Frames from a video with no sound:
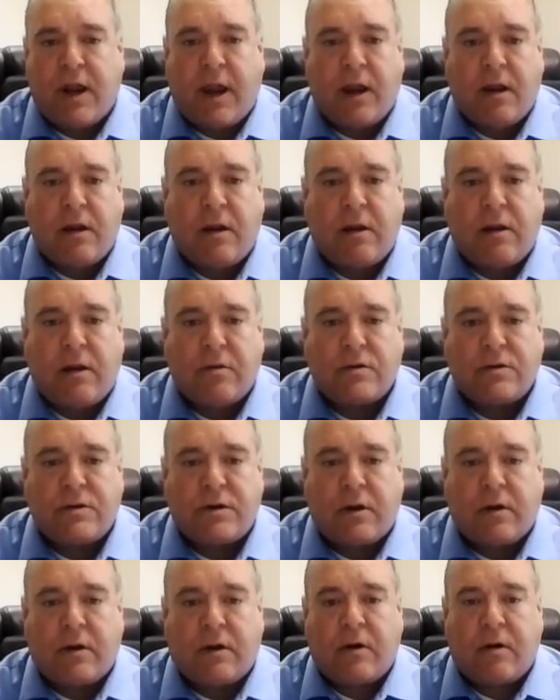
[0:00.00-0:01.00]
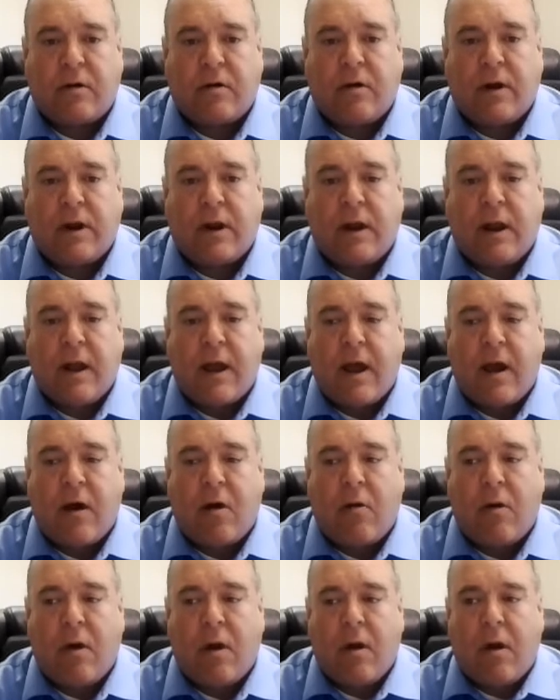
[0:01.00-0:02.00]
ADUs that are occurring
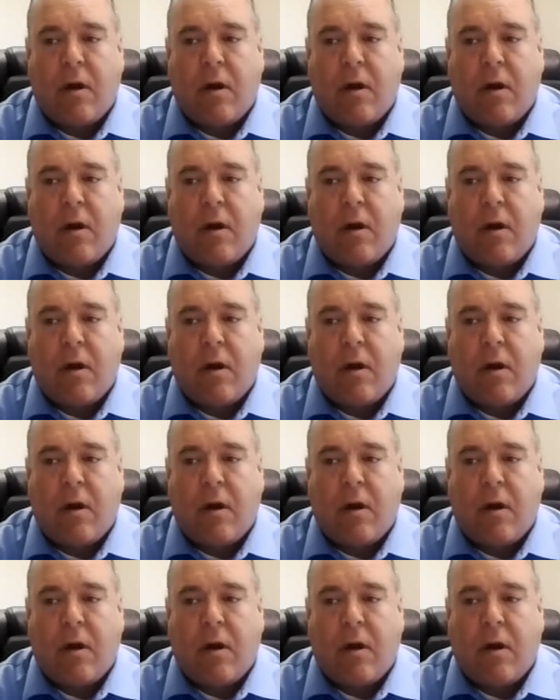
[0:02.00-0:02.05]
now